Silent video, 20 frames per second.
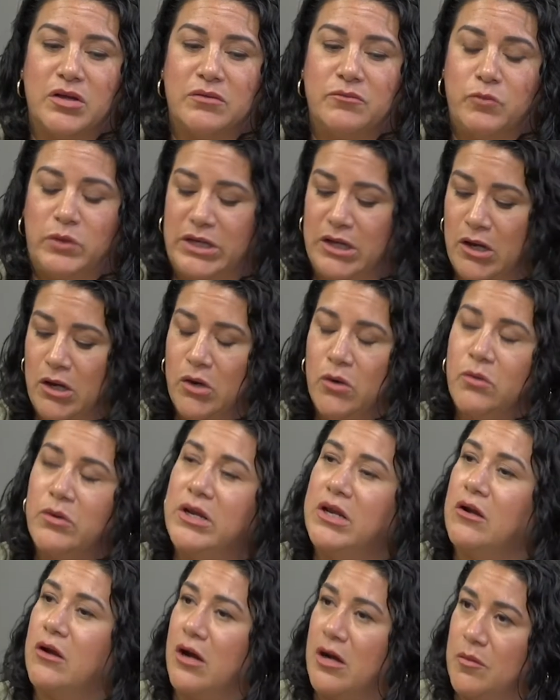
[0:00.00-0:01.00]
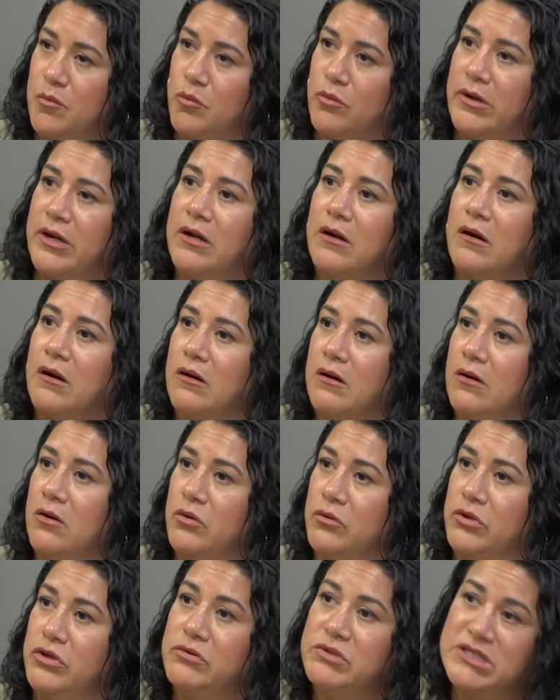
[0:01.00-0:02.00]
we own and operate our
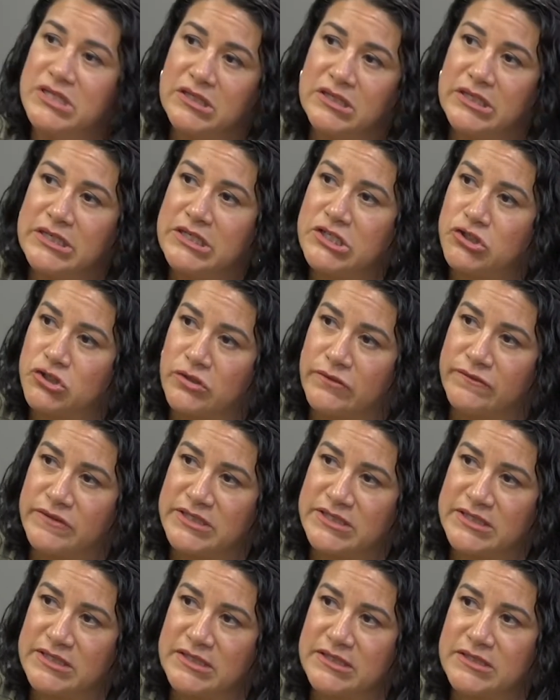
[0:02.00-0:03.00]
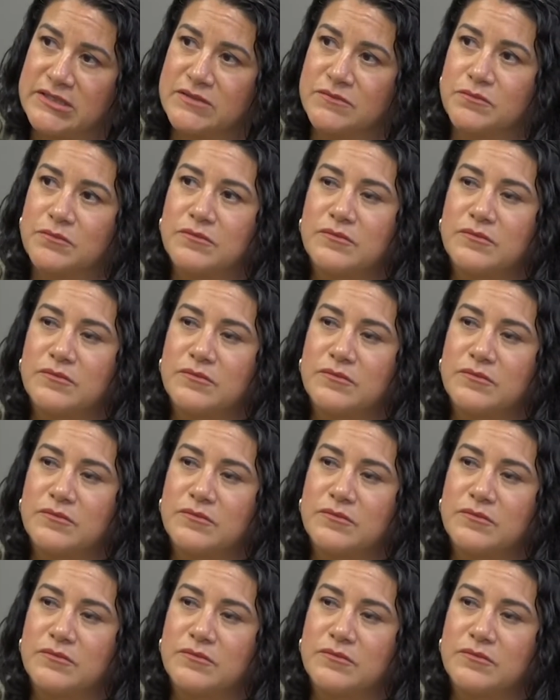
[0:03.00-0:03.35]
own utility services,